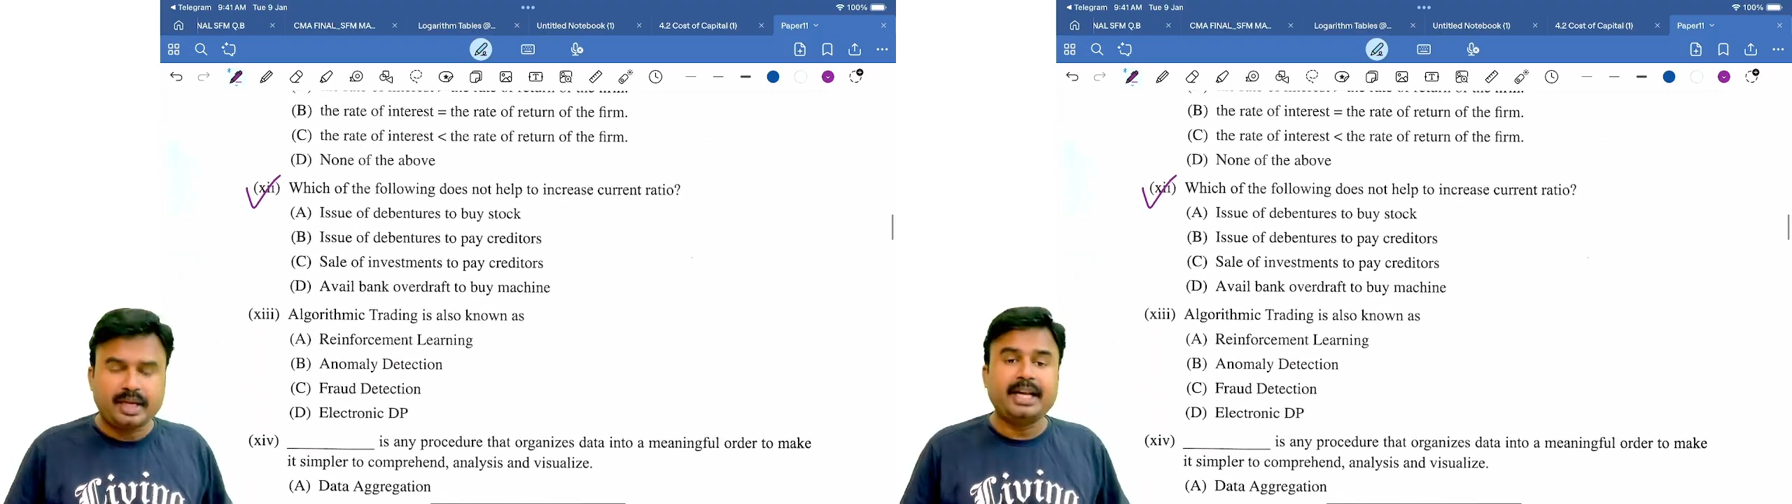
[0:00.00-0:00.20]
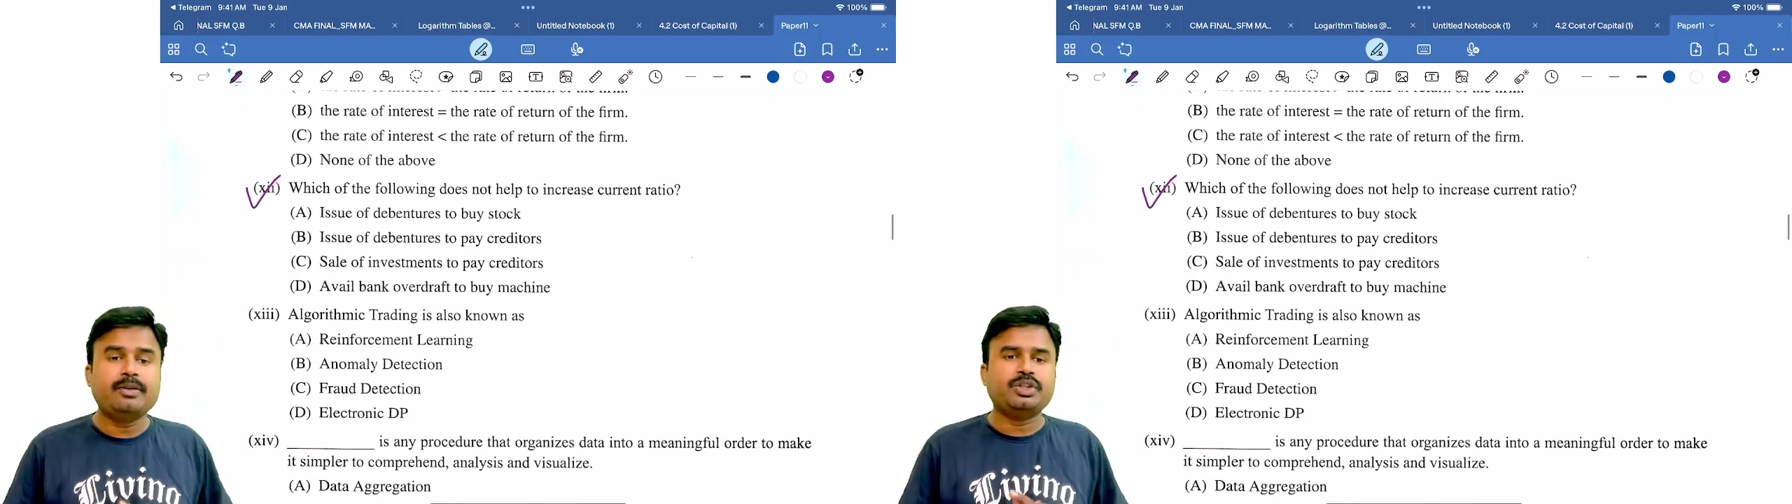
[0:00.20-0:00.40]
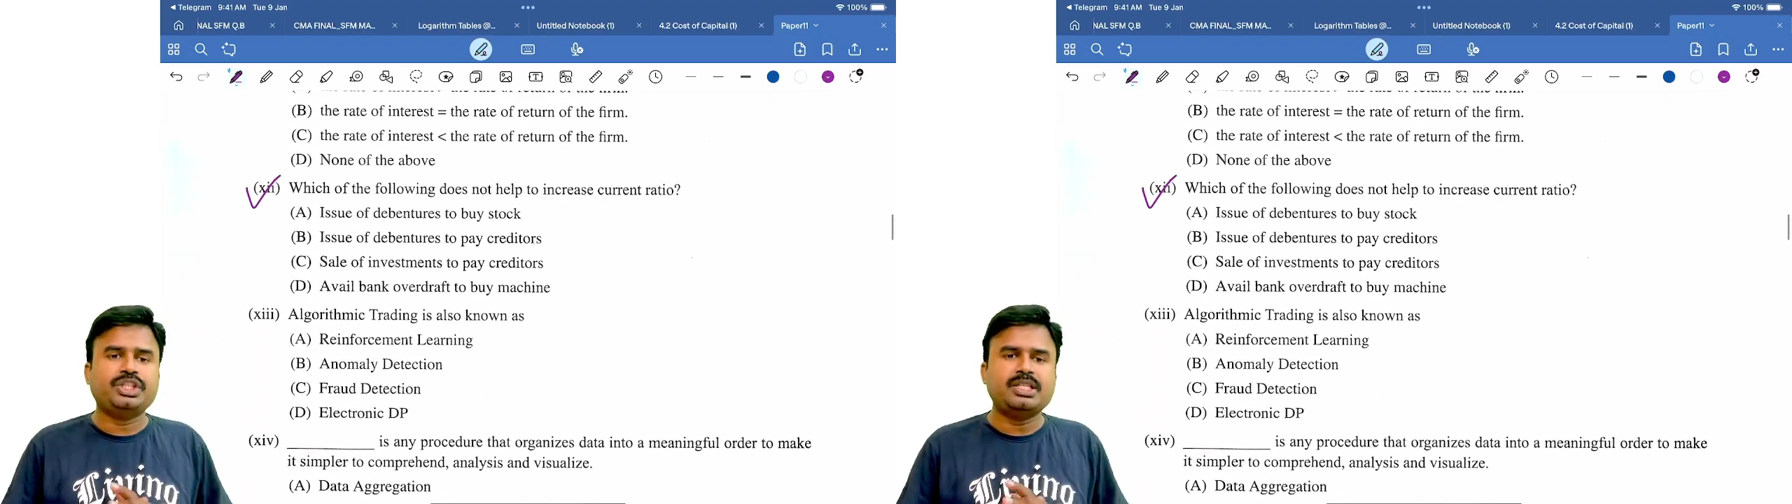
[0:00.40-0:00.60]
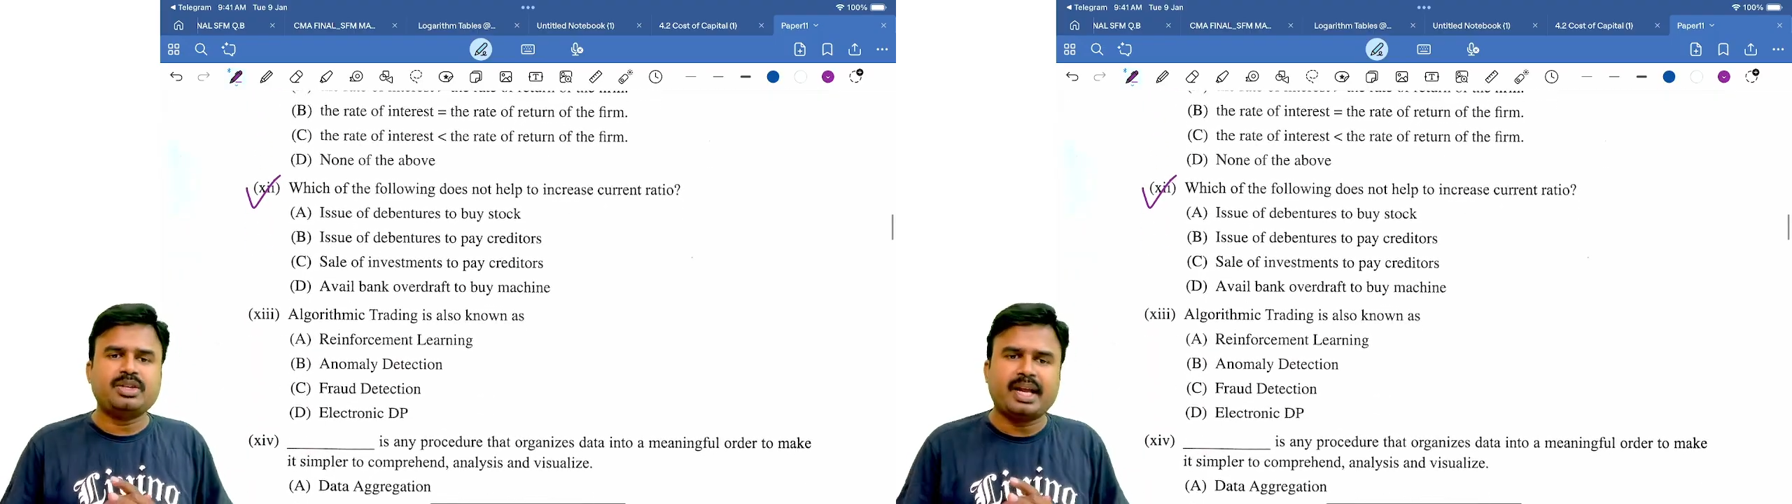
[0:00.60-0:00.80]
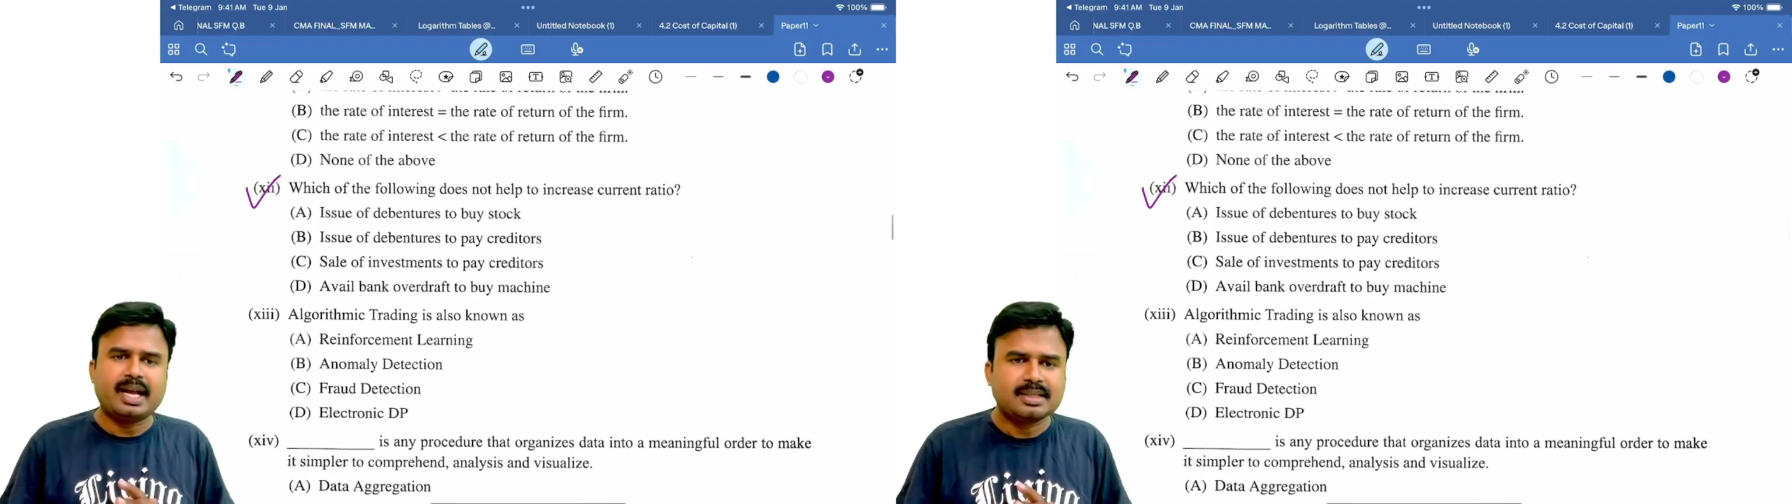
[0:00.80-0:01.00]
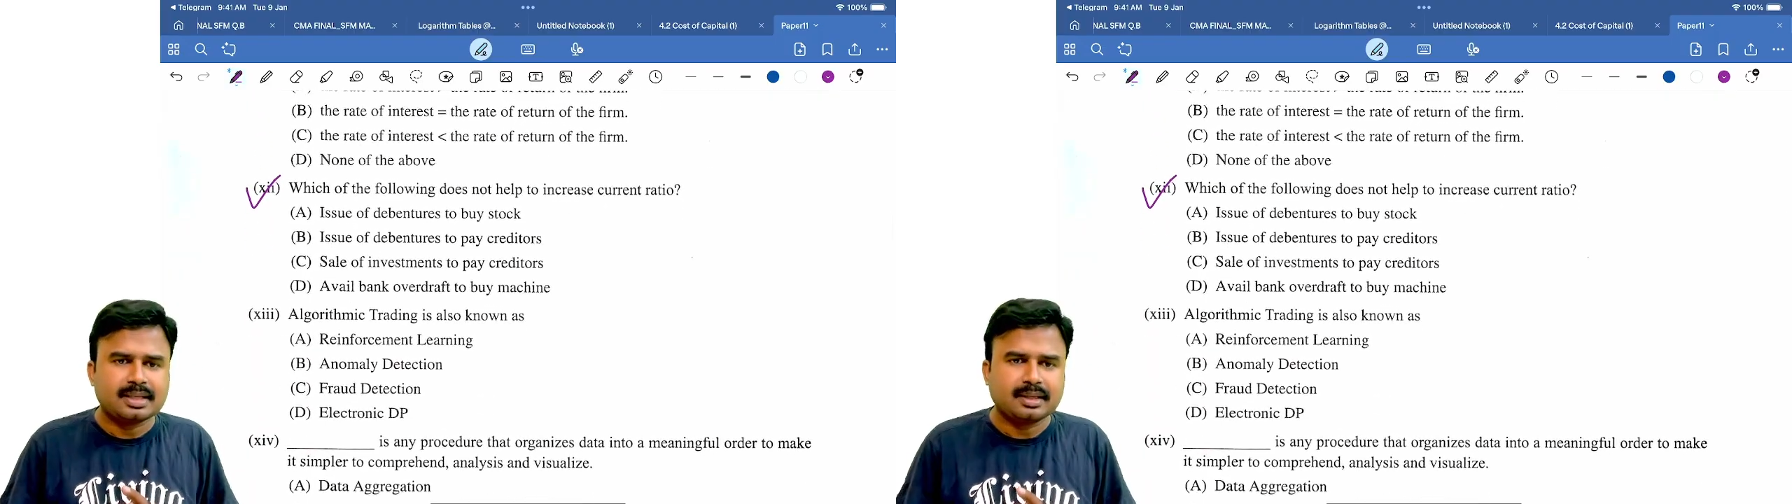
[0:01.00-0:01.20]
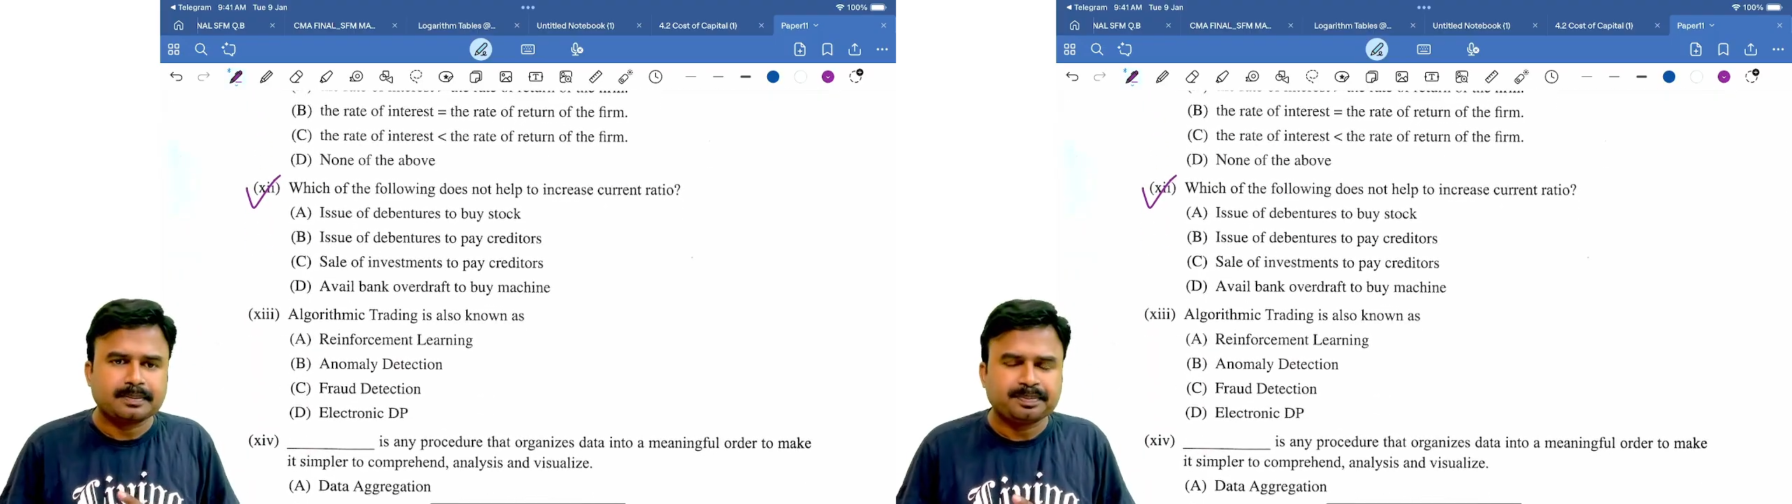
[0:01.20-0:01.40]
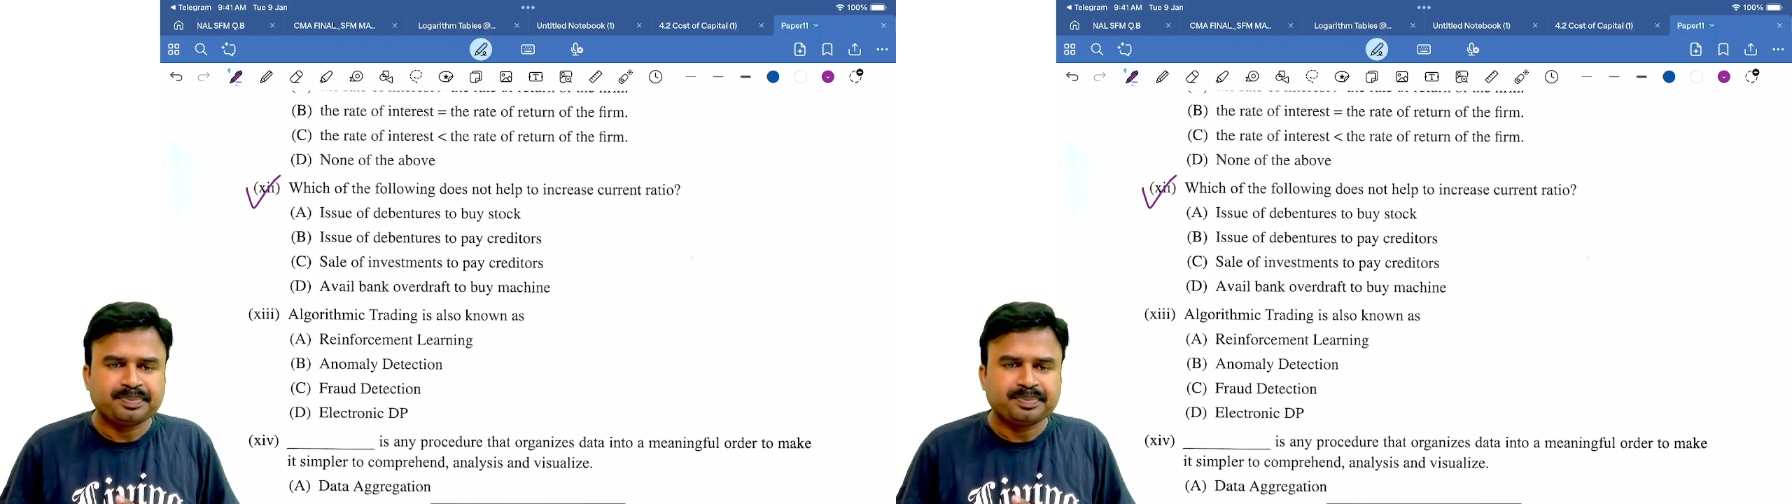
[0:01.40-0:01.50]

10 questions you can answer.